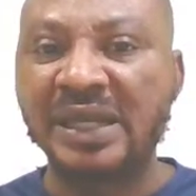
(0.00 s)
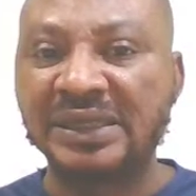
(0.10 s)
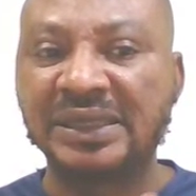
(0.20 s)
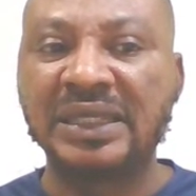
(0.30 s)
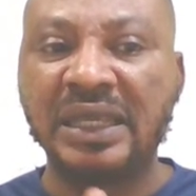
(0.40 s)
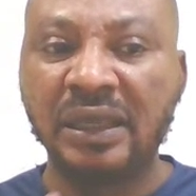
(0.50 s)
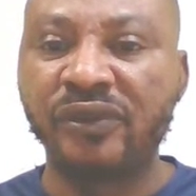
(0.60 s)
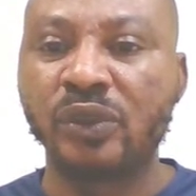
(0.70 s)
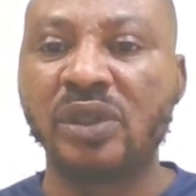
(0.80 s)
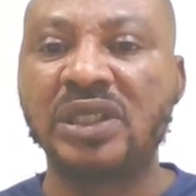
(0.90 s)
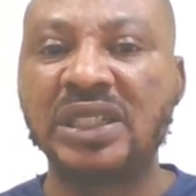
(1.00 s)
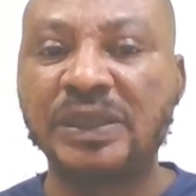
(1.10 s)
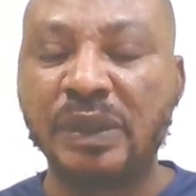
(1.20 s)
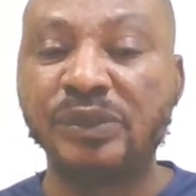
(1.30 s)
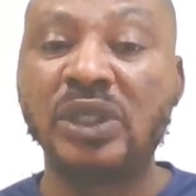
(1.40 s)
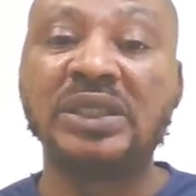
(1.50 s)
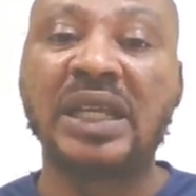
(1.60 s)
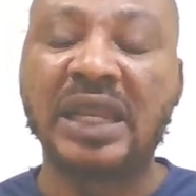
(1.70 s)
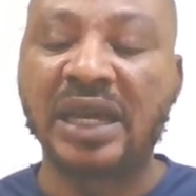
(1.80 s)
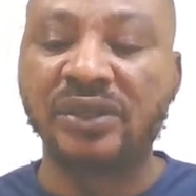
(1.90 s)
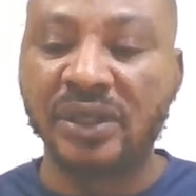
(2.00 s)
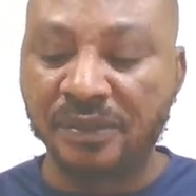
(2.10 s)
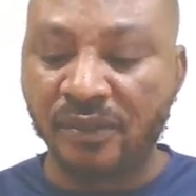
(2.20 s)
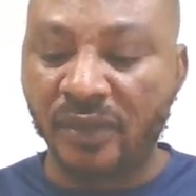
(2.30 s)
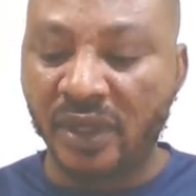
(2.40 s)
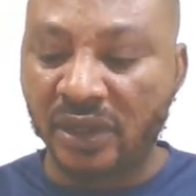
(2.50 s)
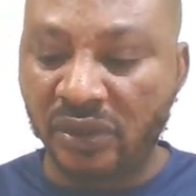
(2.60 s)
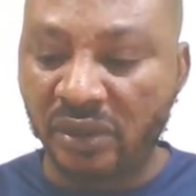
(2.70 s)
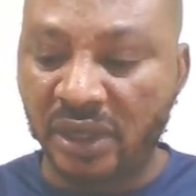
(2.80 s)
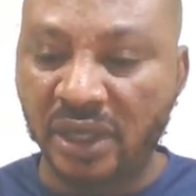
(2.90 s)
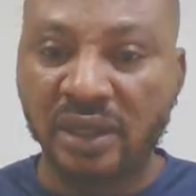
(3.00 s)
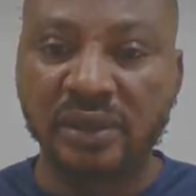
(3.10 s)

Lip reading: see if its permission is allowed. Okay.